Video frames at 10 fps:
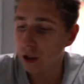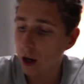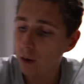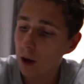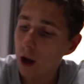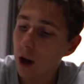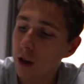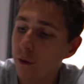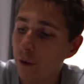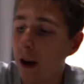So
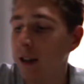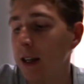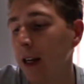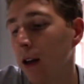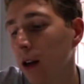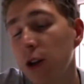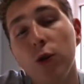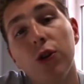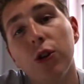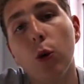the first thing
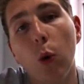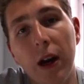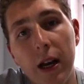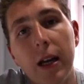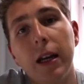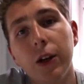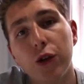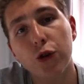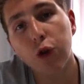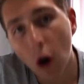you should quit is
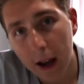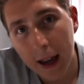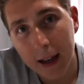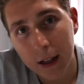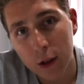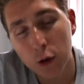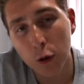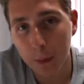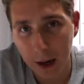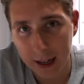trying
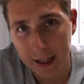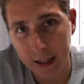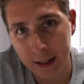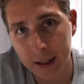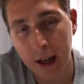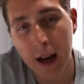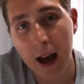to please